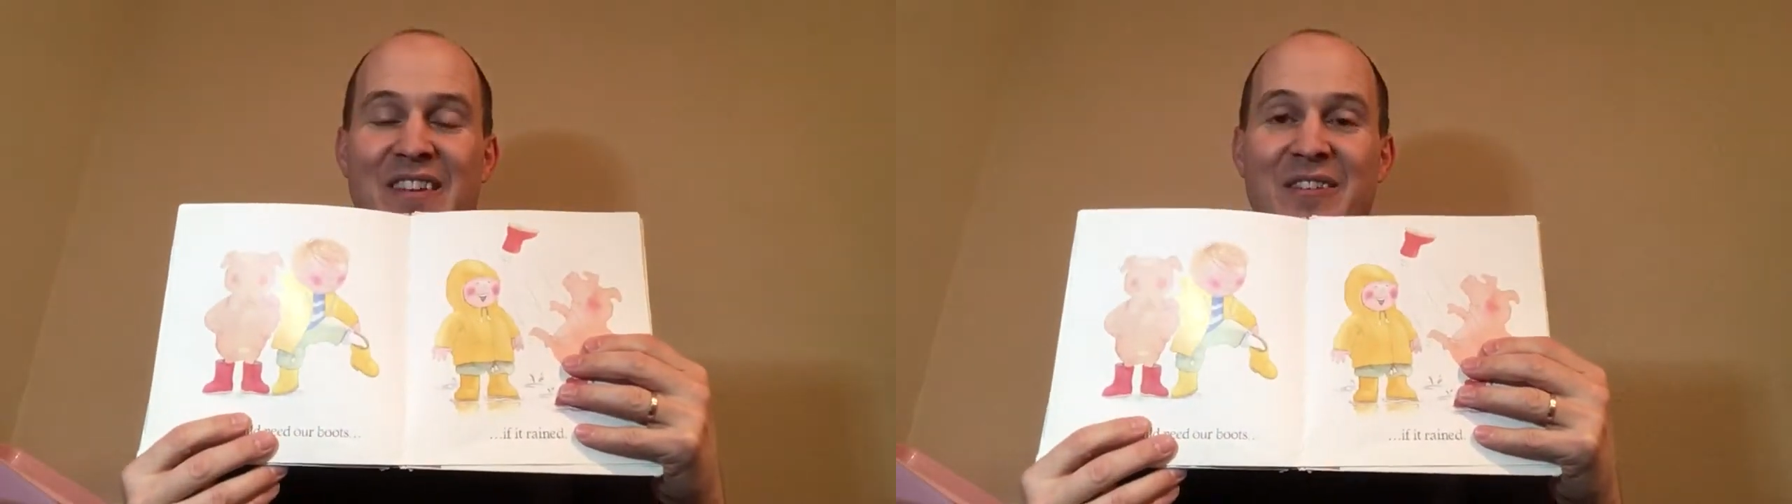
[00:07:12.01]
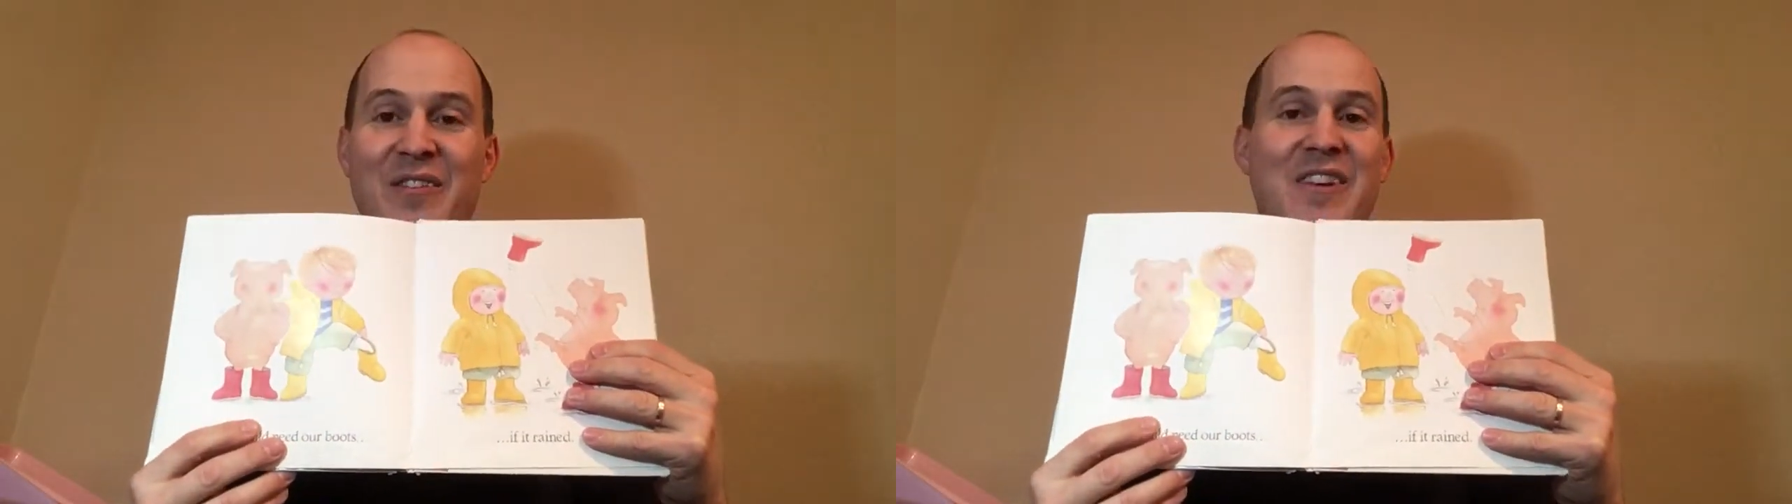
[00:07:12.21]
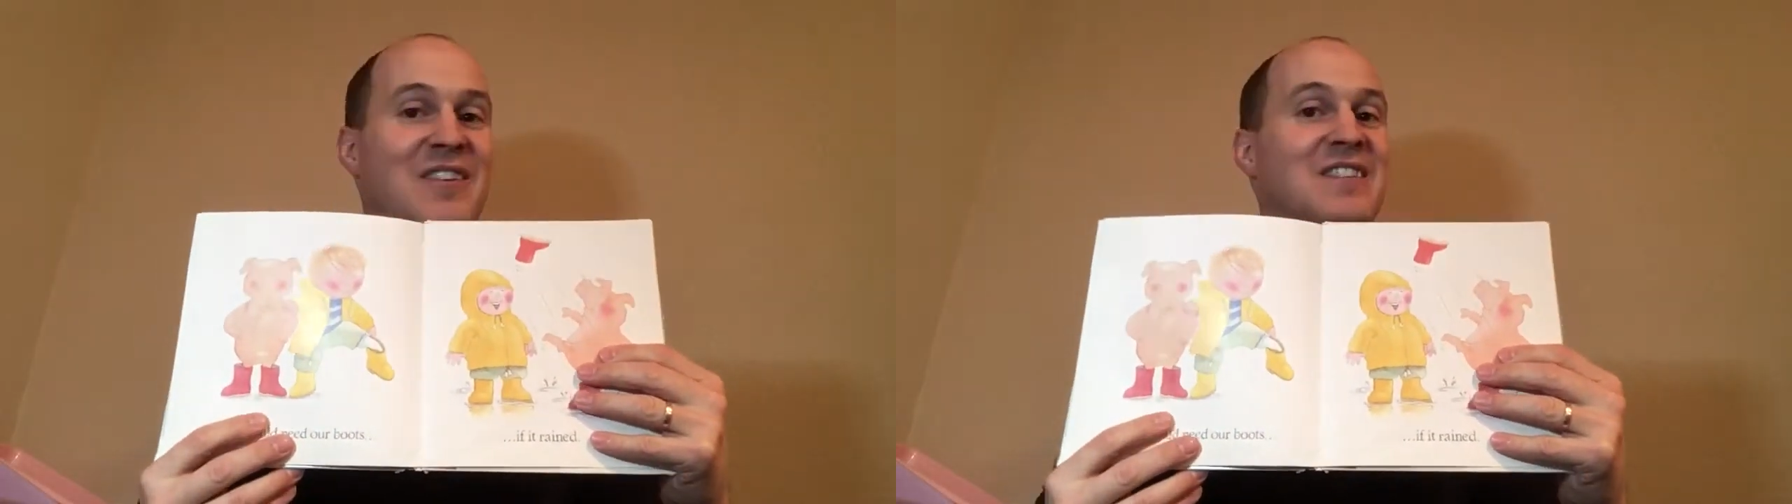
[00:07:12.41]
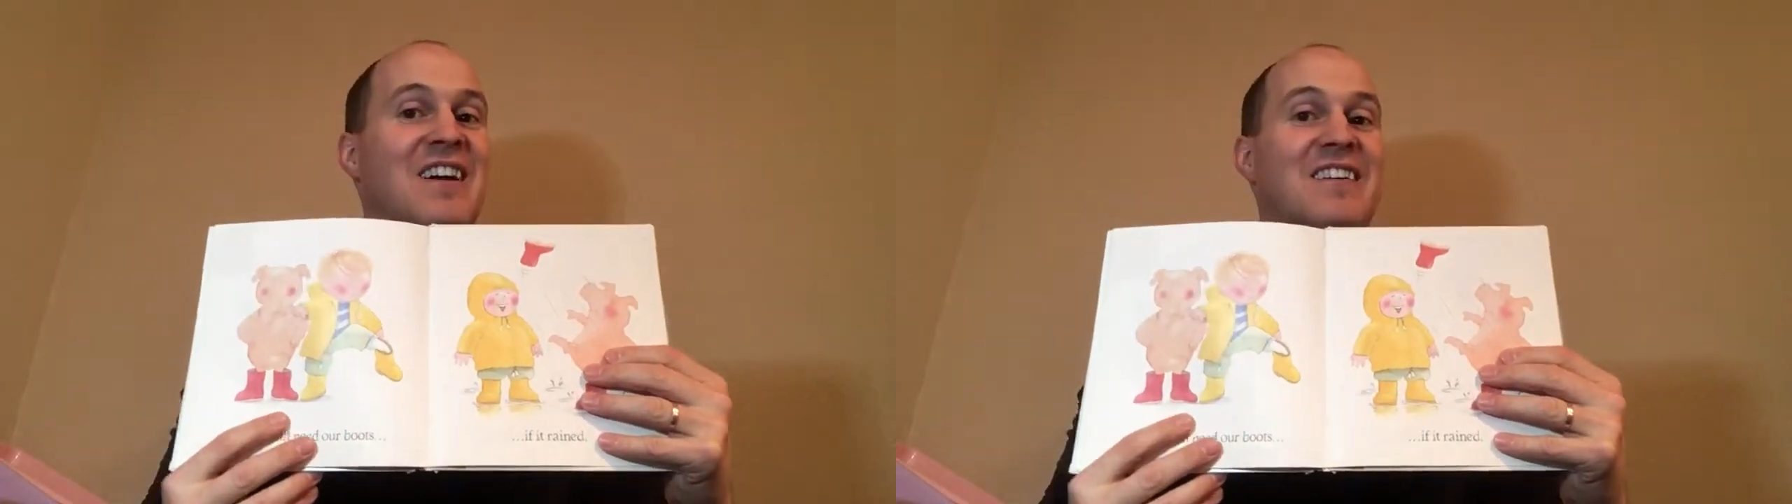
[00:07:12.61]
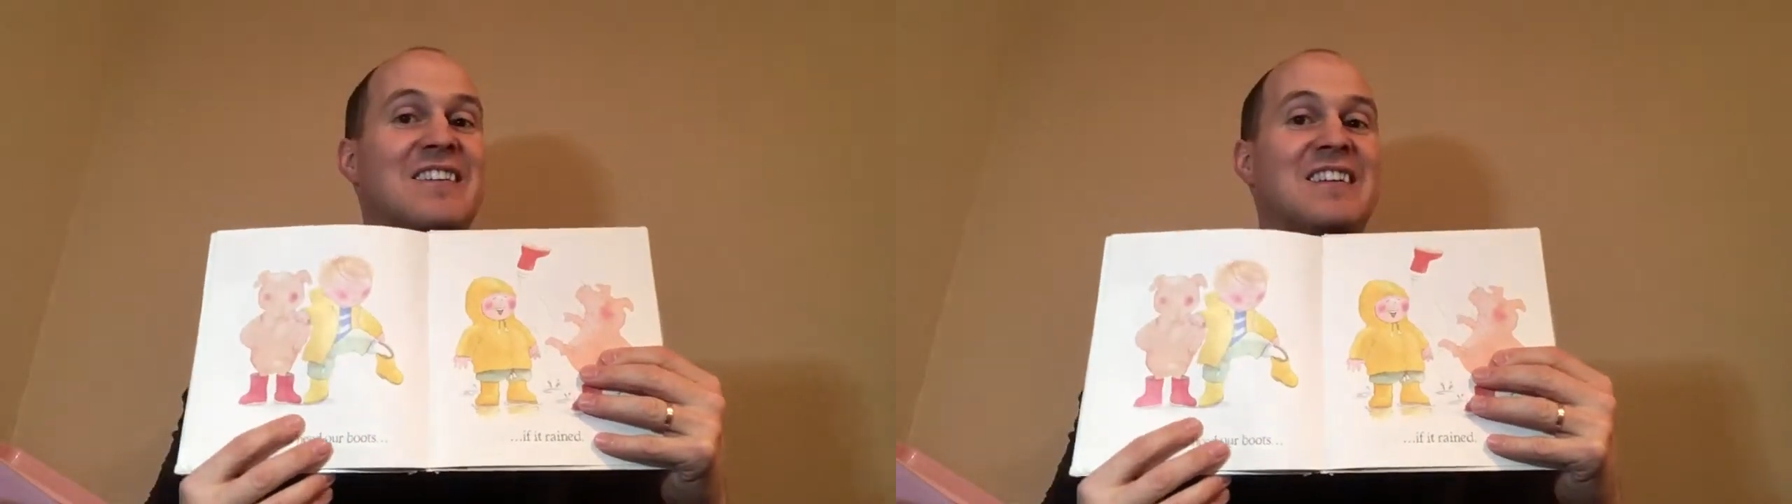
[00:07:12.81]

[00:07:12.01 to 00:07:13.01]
We know a song.